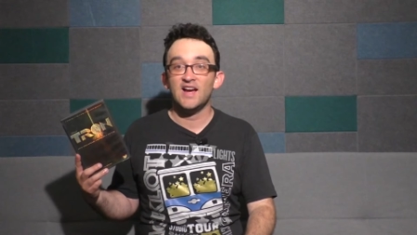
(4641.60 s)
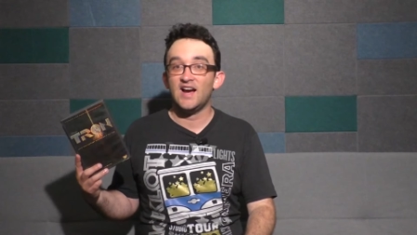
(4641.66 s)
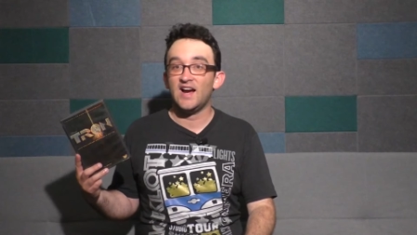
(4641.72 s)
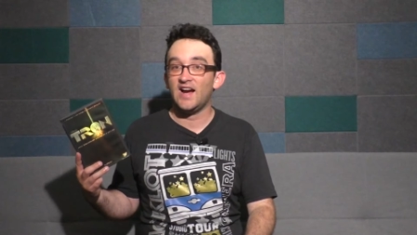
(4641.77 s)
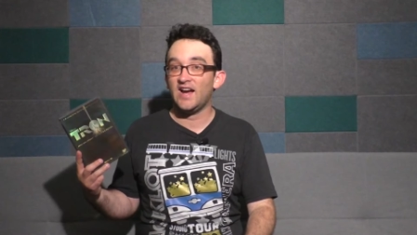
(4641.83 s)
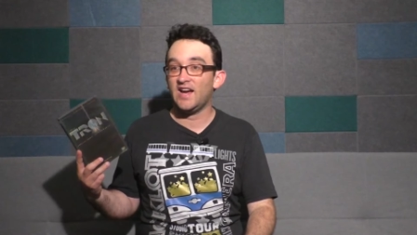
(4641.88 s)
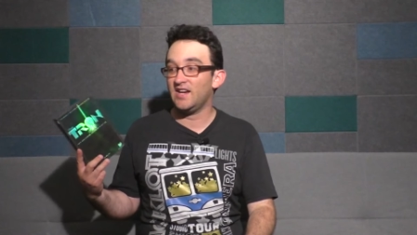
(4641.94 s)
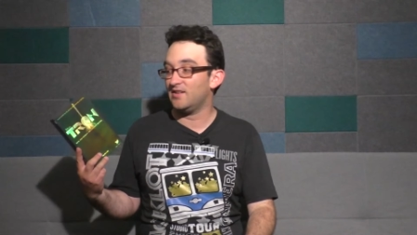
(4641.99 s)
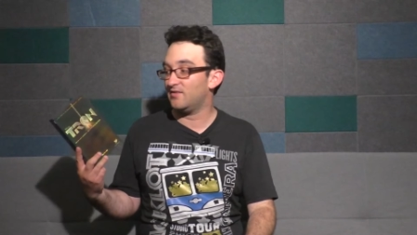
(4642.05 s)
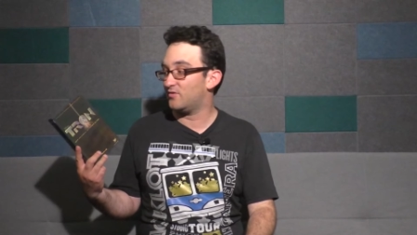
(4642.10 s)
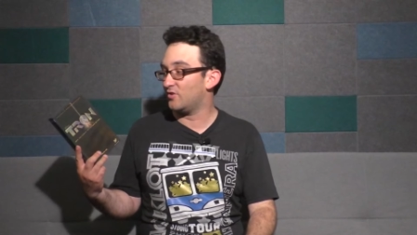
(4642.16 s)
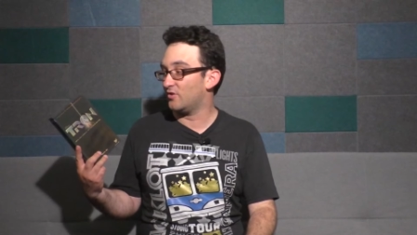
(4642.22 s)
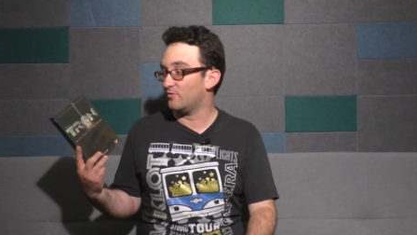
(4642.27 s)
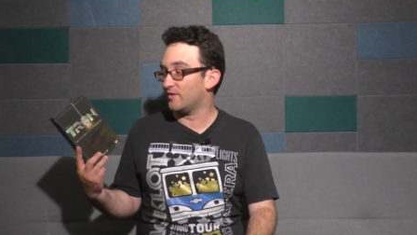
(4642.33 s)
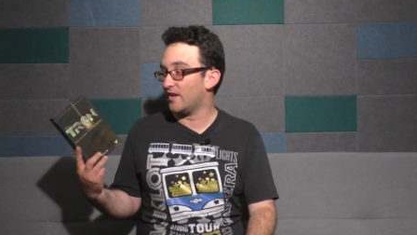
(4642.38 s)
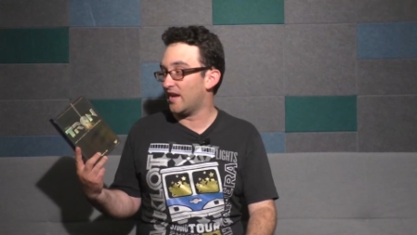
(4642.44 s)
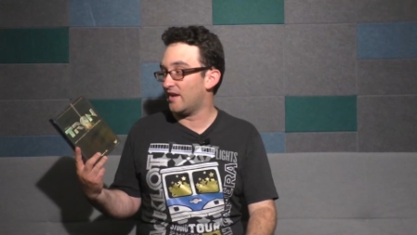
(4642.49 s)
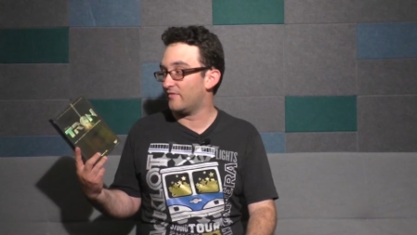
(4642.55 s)
I
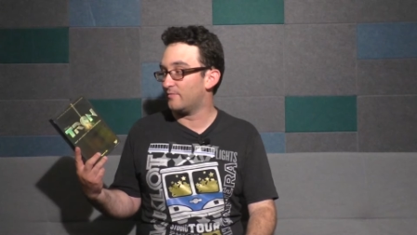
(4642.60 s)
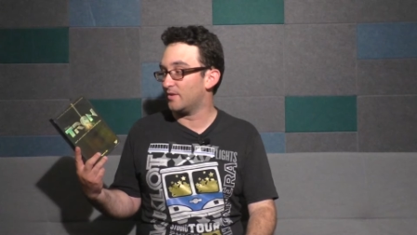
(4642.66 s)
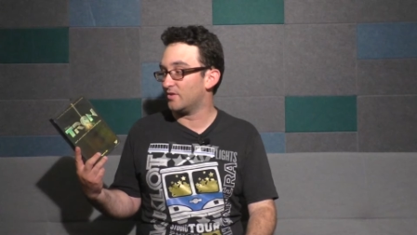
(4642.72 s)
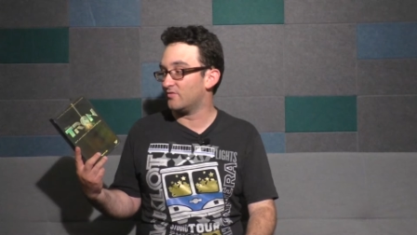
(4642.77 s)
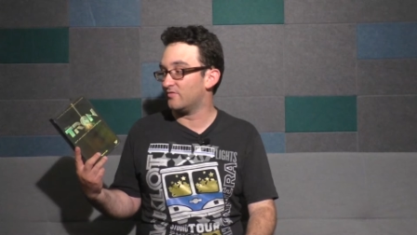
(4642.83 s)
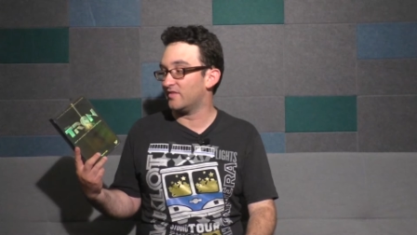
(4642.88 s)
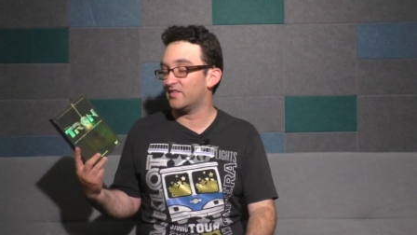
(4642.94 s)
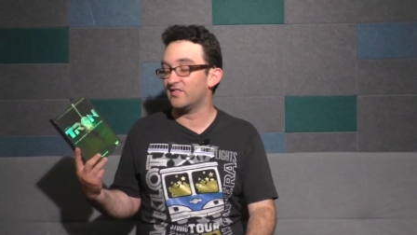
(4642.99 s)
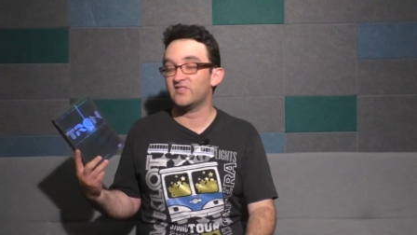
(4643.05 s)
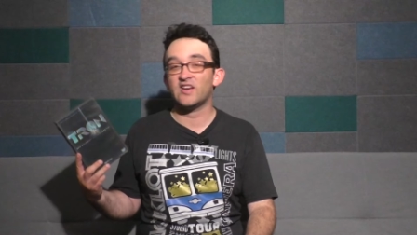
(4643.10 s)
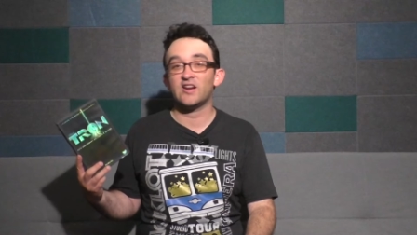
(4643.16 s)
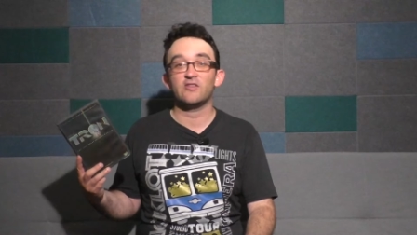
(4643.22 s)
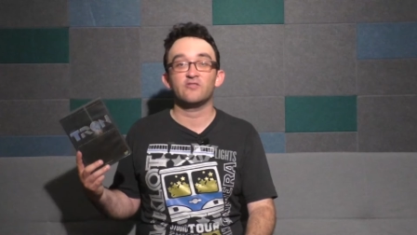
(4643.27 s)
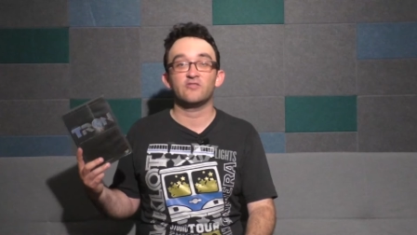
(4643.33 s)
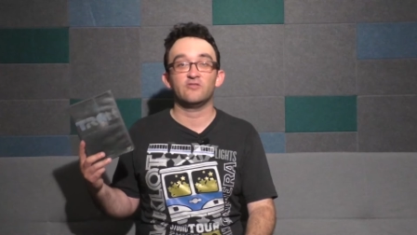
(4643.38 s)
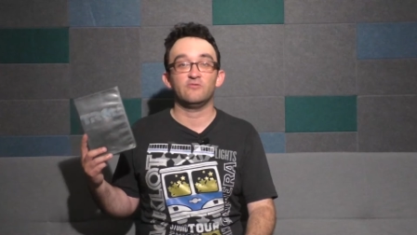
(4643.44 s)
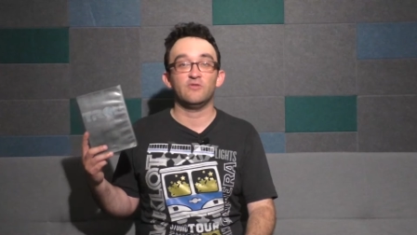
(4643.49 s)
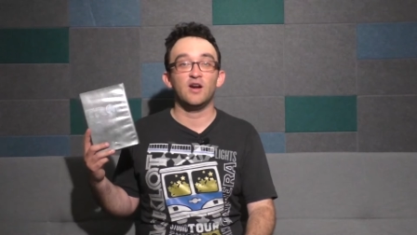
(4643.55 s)
don't have much of a
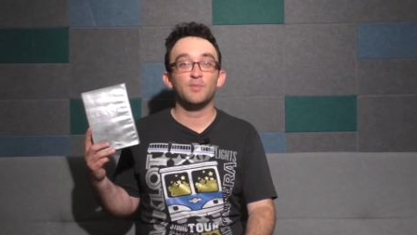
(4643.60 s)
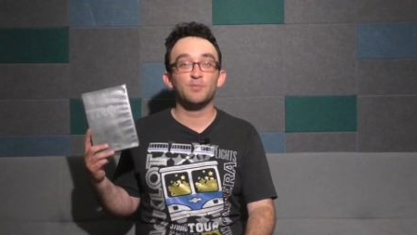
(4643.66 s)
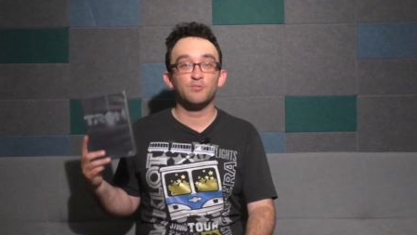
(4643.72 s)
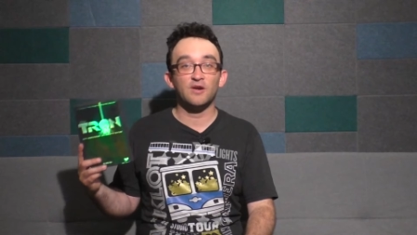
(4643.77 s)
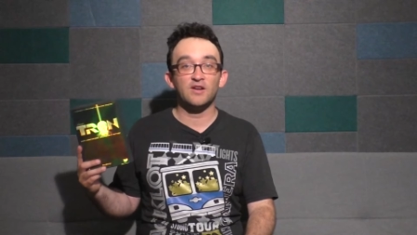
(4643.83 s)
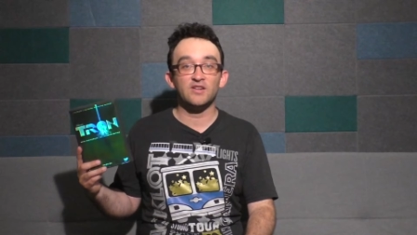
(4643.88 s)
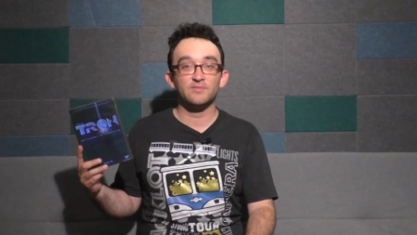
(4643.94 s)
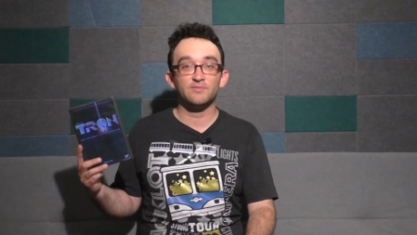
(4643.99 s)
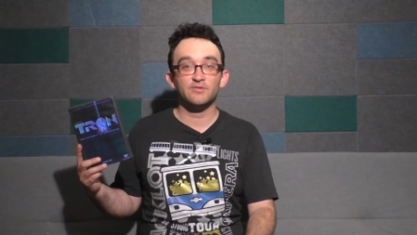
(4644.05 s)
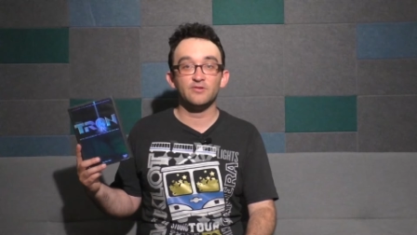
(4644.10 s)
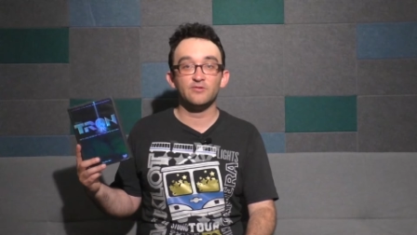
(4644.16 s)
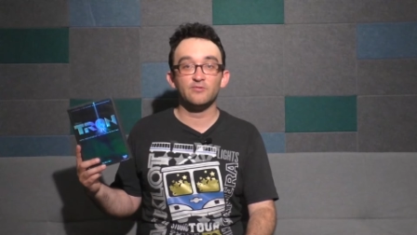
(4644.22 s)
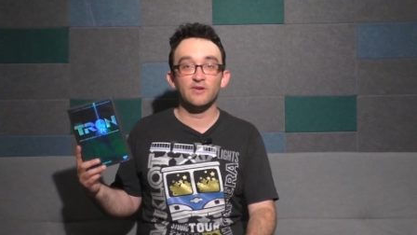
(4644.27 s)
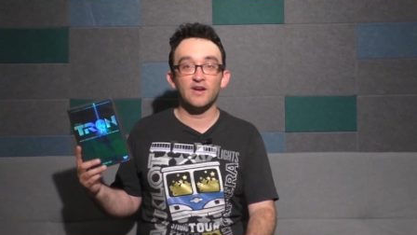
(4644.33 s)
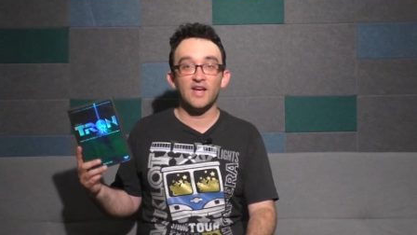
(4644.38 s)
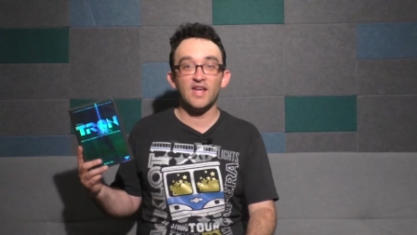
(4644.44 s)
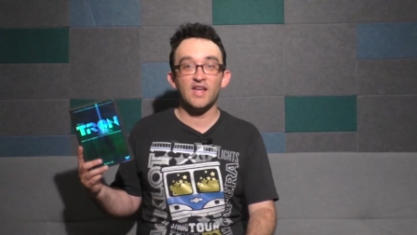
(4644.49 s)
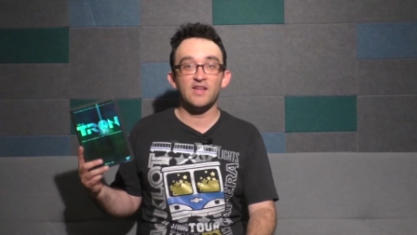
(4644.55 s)
desire to upgrade to
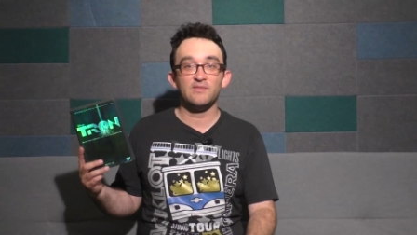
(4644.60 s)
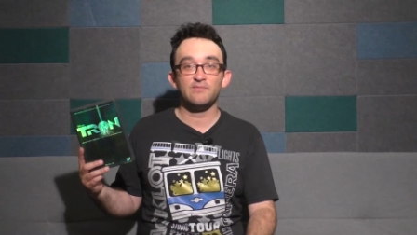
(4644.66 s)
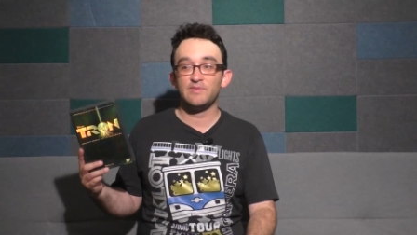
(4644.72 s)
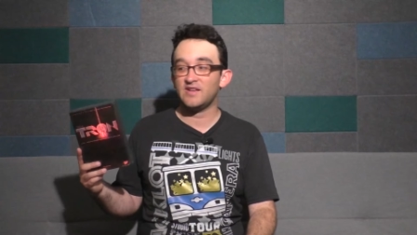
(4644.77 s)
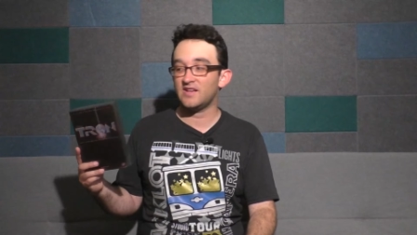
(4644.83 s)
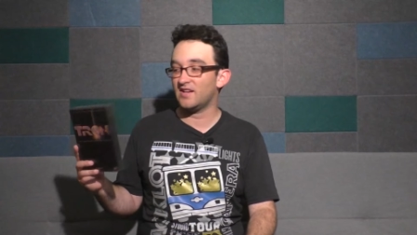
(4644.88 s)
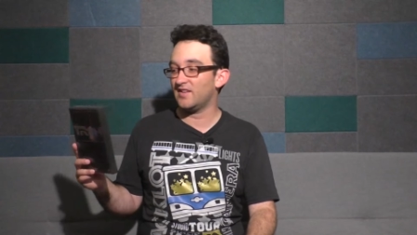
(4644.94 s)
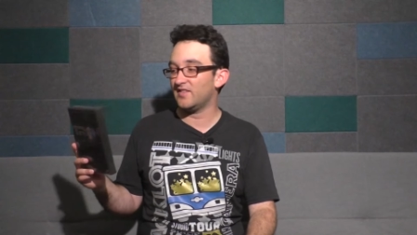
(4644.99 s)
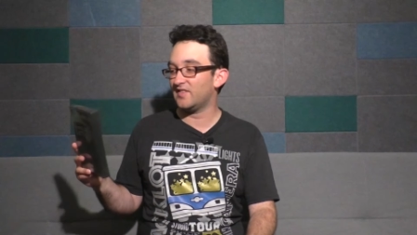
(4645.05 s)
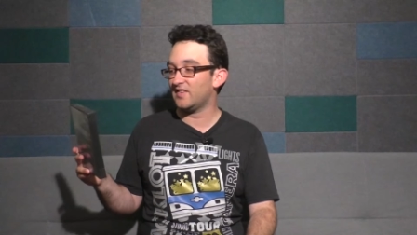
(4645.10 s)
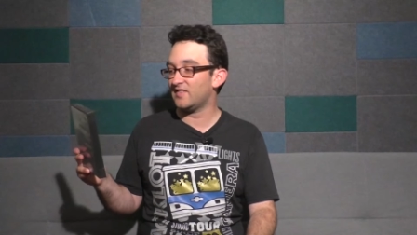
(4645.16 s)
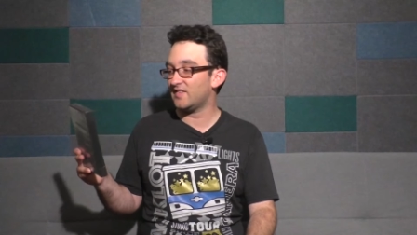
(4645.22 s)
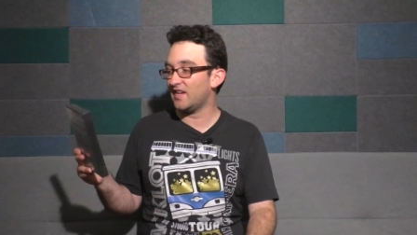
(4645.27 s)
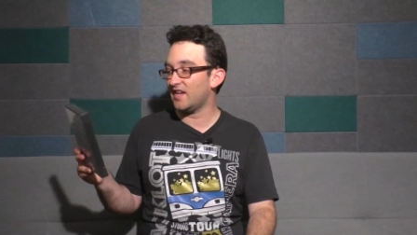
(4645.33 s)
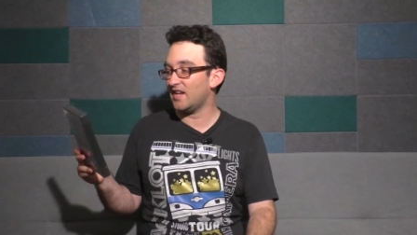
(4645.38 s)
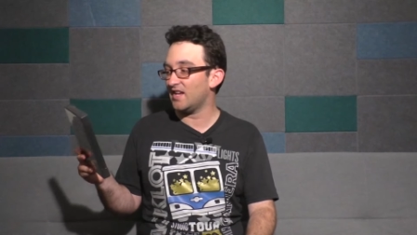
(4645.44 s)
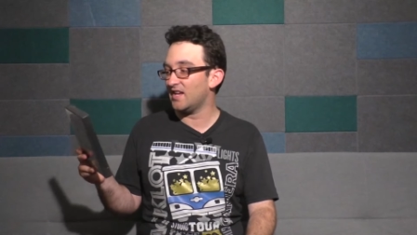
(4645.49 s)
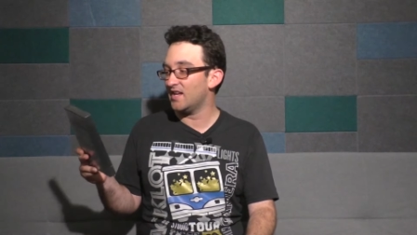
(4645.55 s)
Blu-ray because
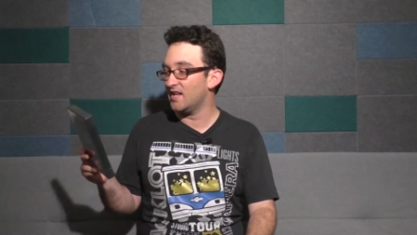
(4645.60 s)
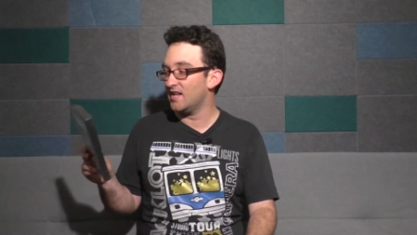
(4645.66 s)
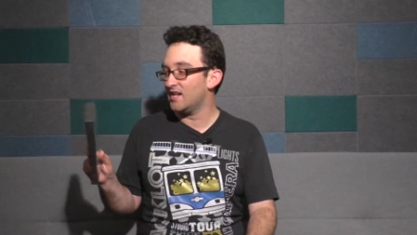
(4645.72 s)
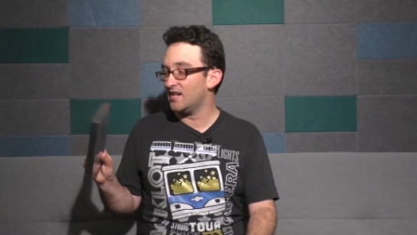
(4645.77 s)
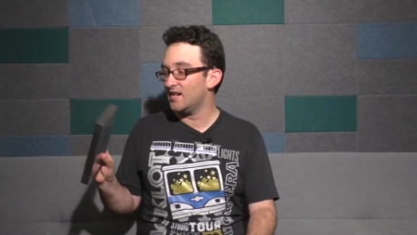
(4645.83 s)
it's a...